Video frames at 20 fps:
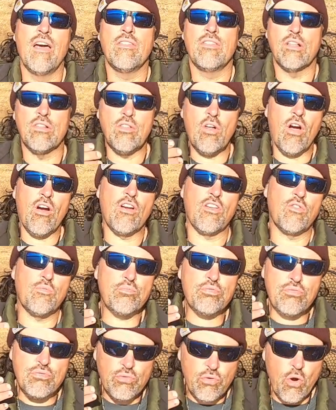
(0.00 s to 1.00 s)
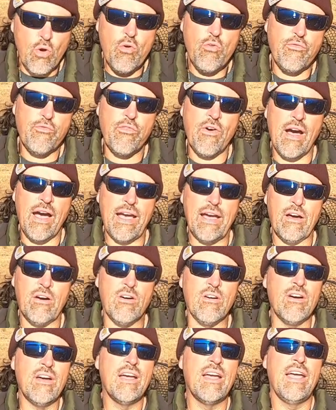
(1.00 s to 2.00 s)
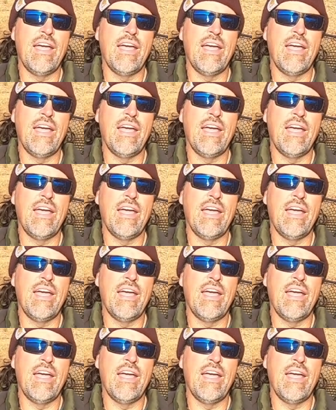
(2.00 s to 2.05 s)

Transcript: The large profile